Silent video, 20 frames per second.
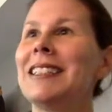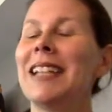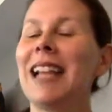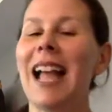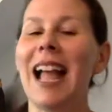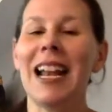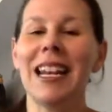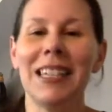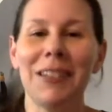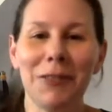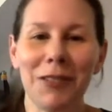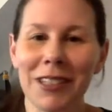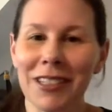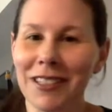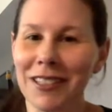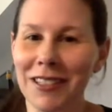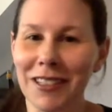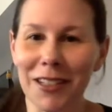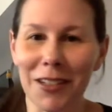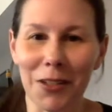any
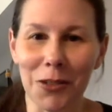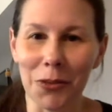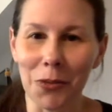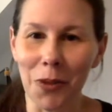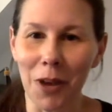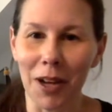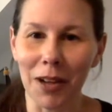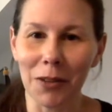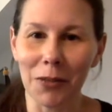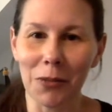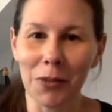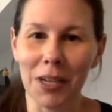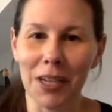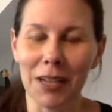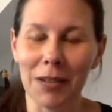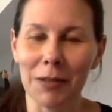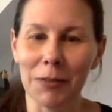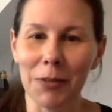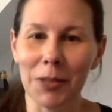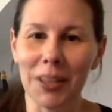reason that you want. We
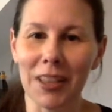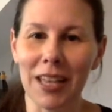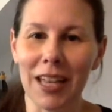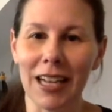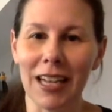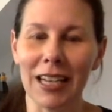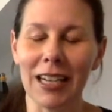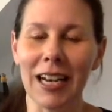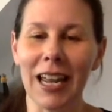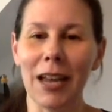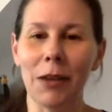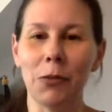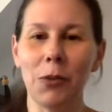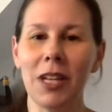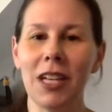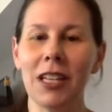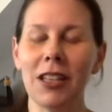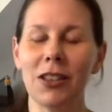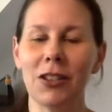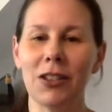can put that in, and
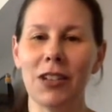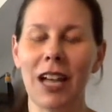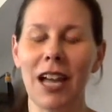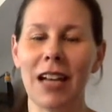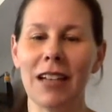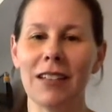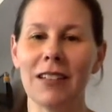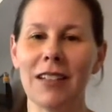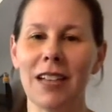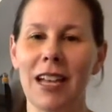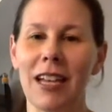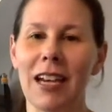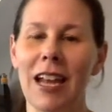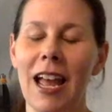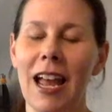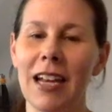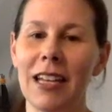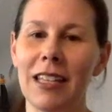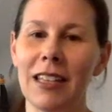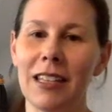we can learn how to sign
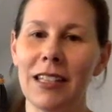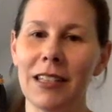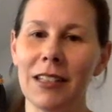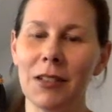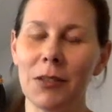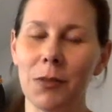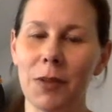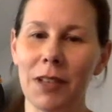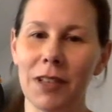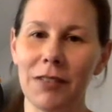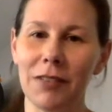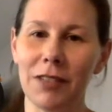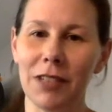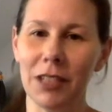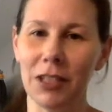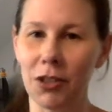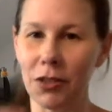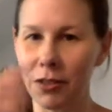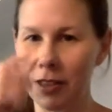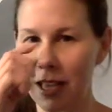anything that's relevant
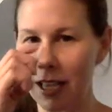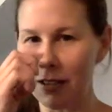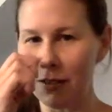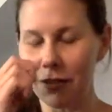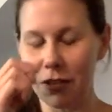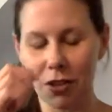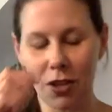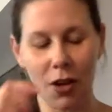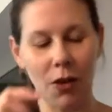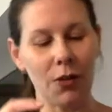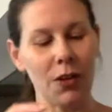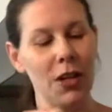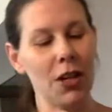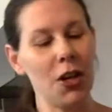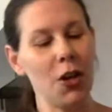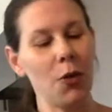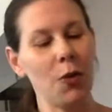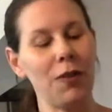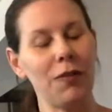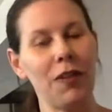in your life. So
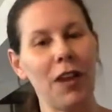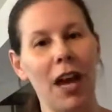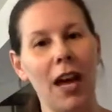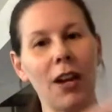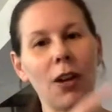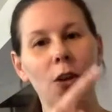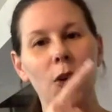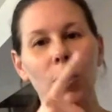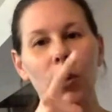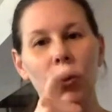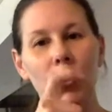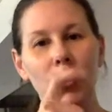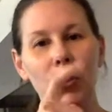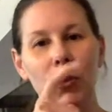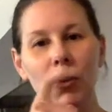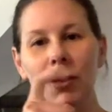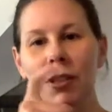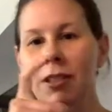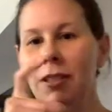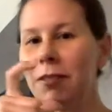we've got who,